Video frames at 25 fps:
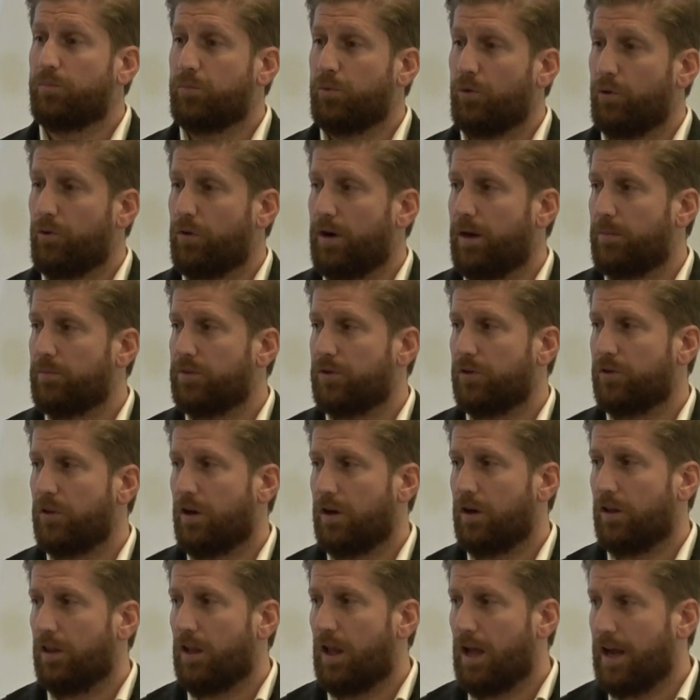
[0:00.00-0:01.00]
programs are
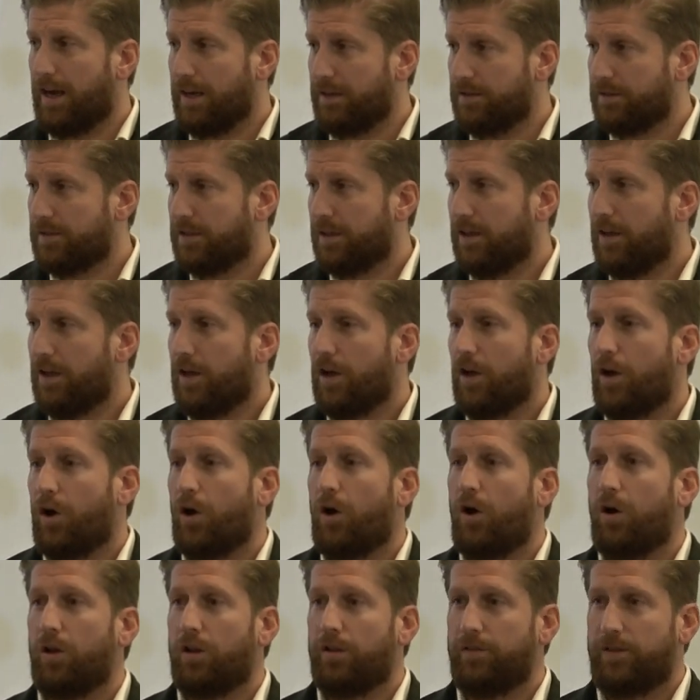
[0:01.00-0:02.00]
not aligned,
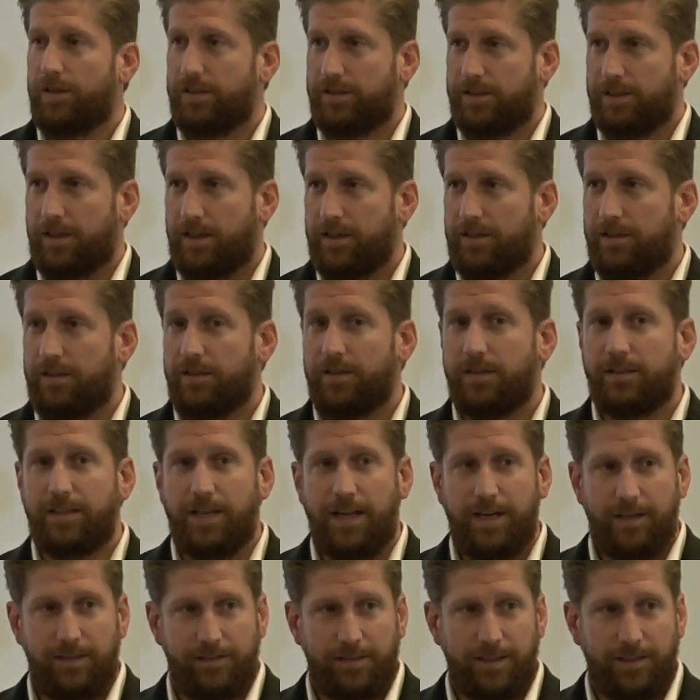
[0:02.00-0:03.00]
all of a sudden the
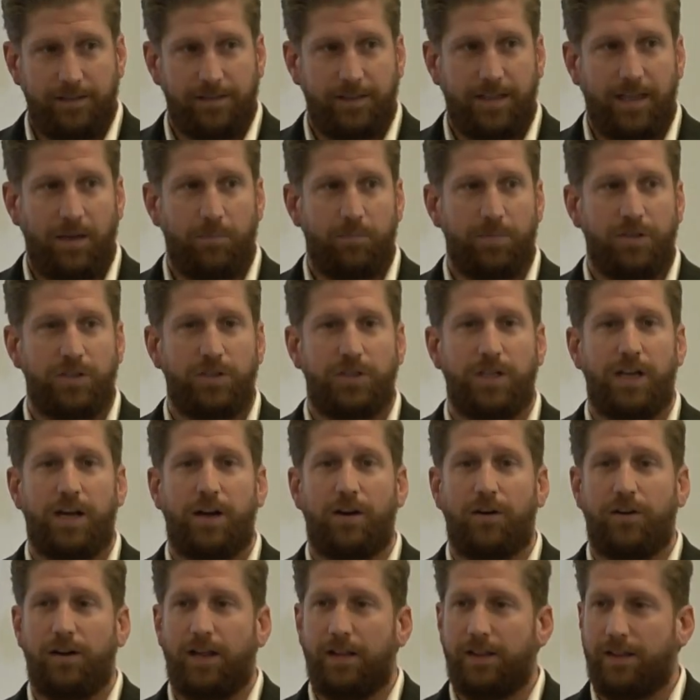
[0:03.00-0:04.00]
data sets can't be
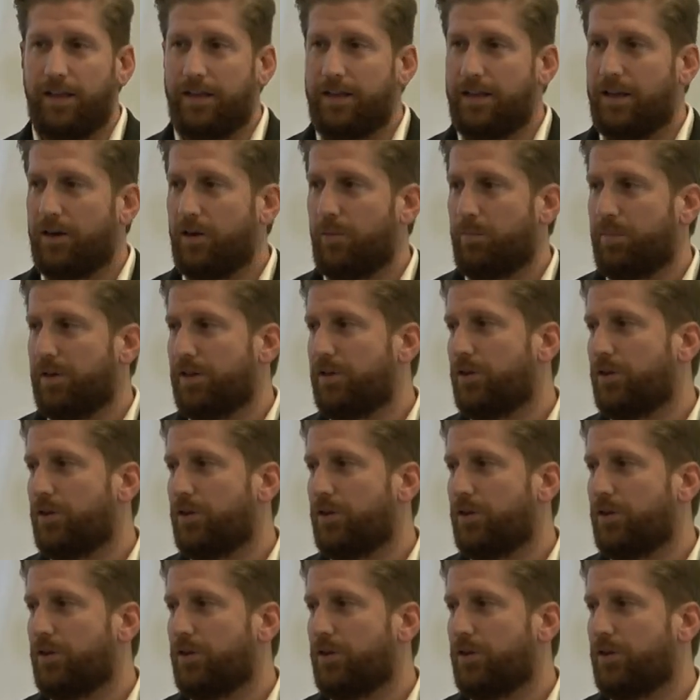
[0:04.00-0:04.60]
shared and they cannot be